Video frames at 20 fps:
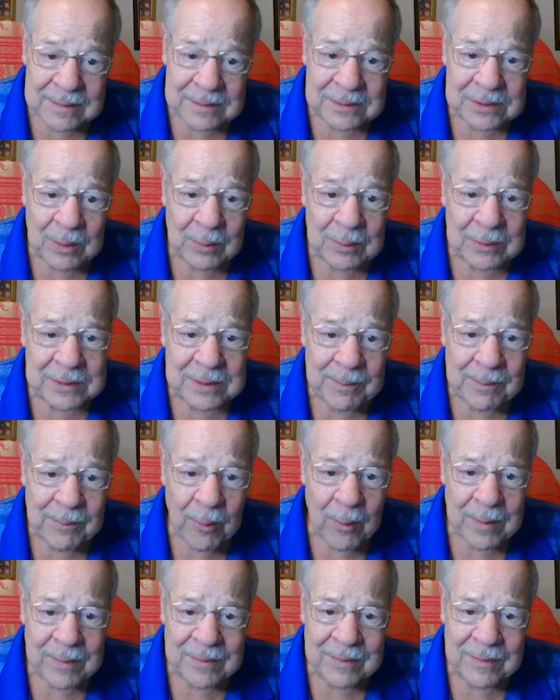So it's
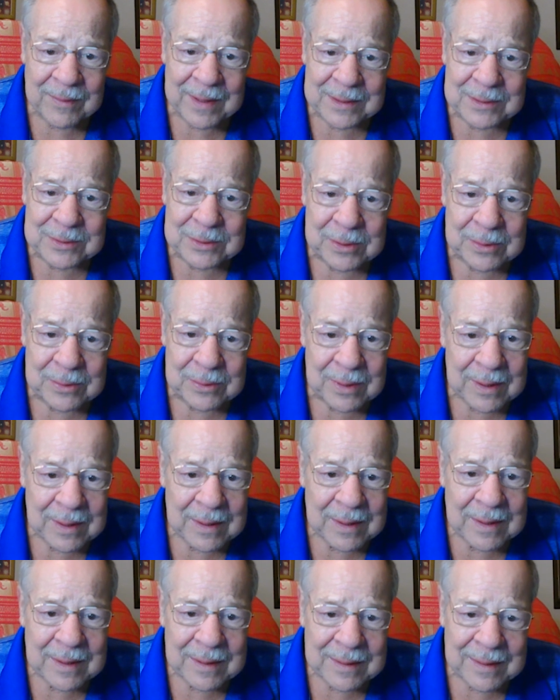important that you
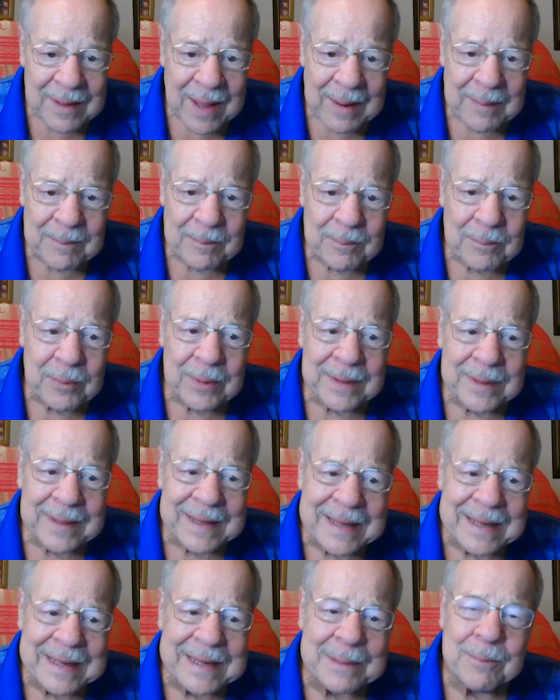not put
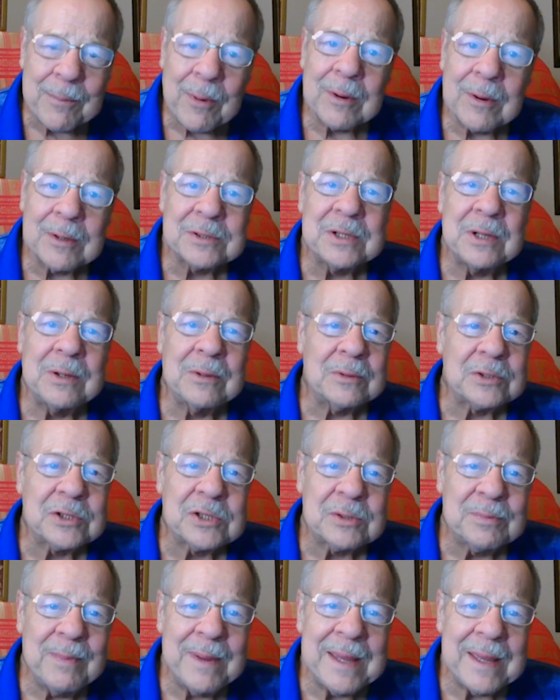any personal
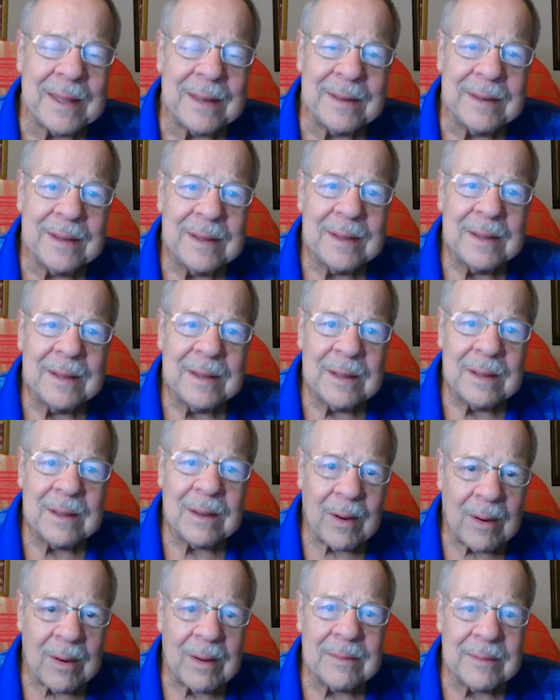spin
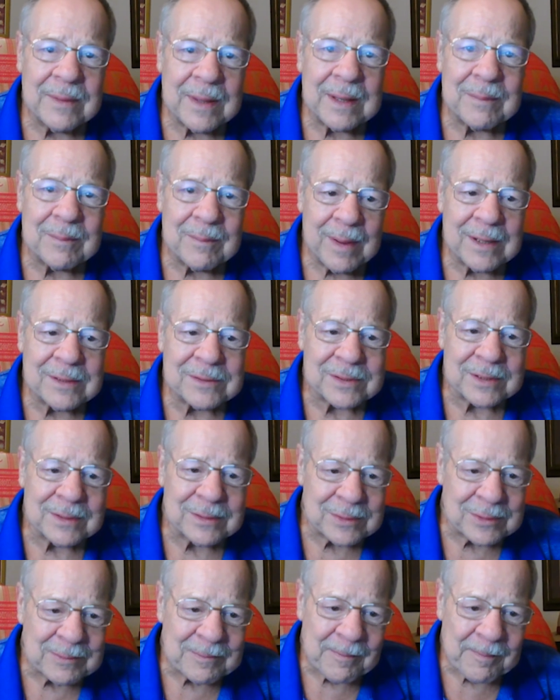on that
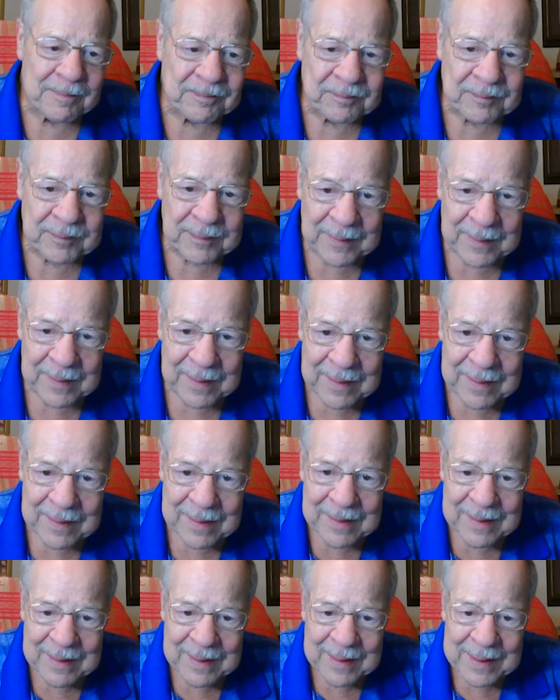message.
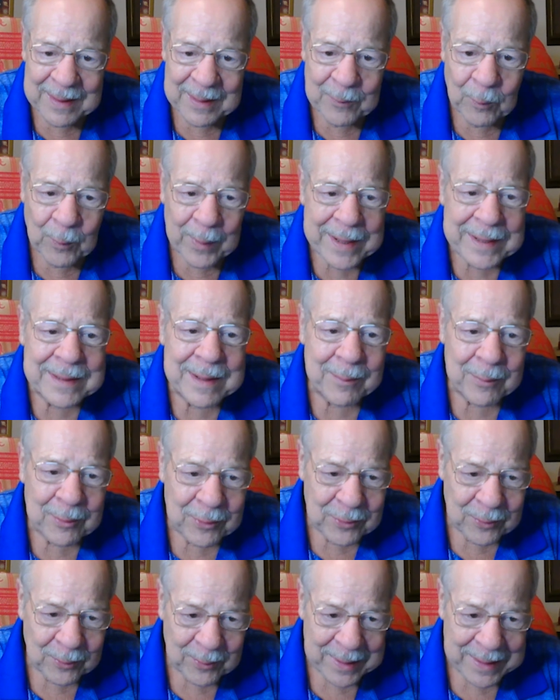In week number
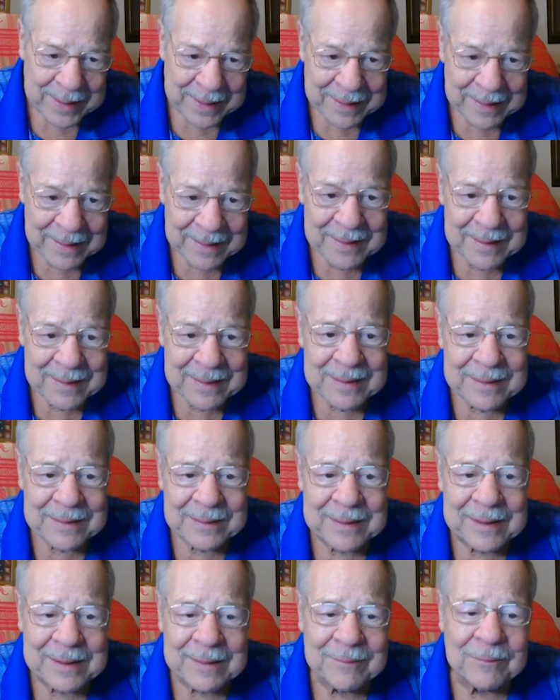three,
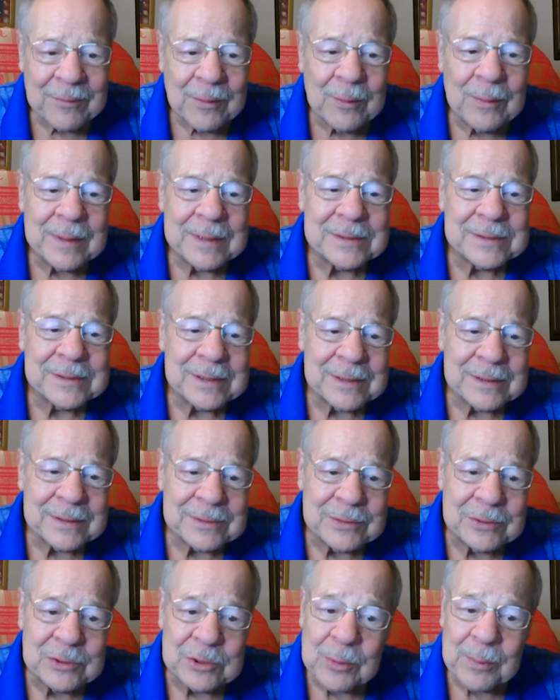the influence
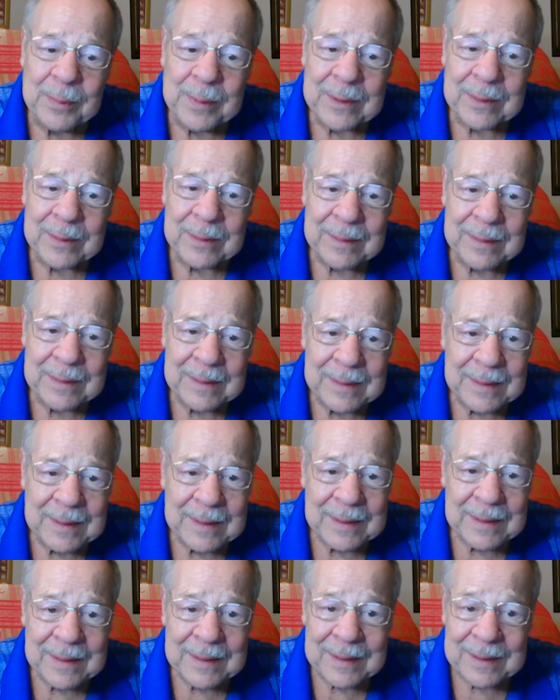is Jupiter,
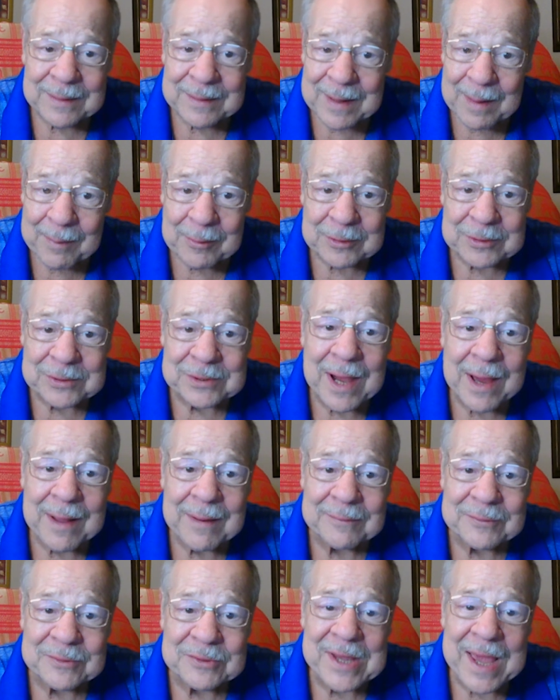a double shot
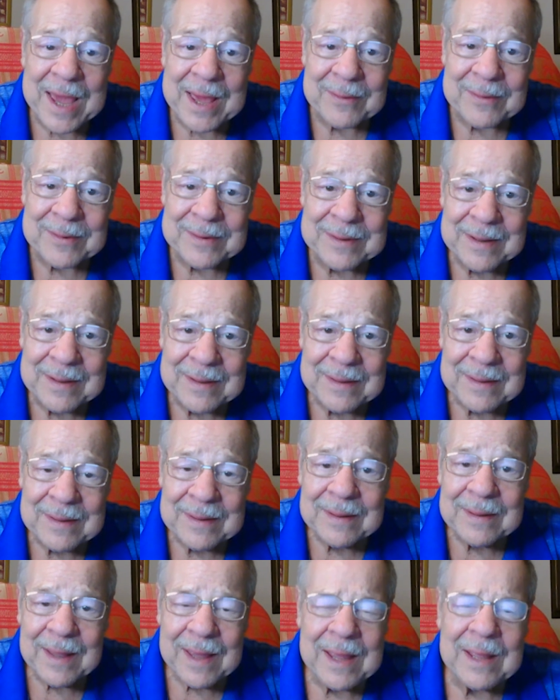of Saturn,
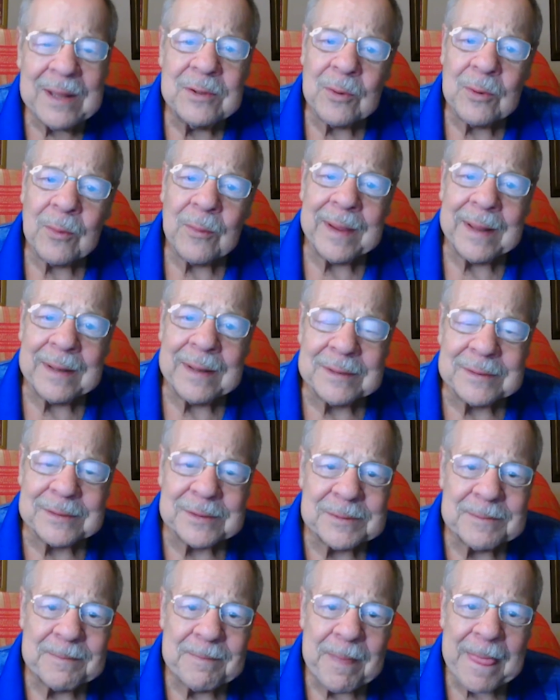and
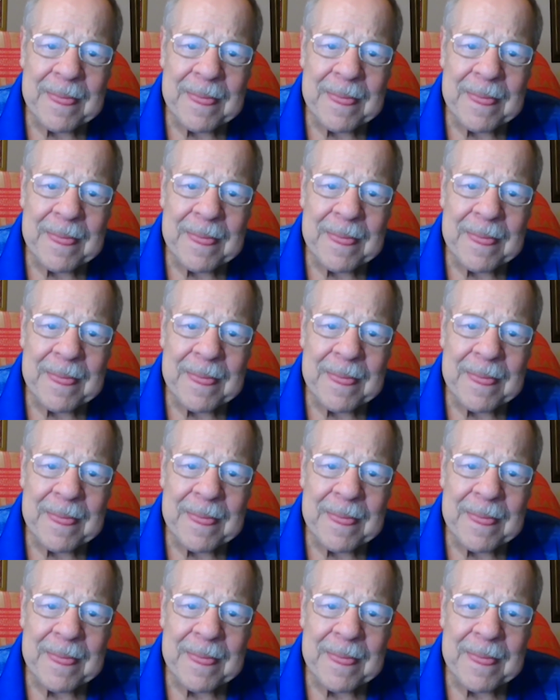Uranus.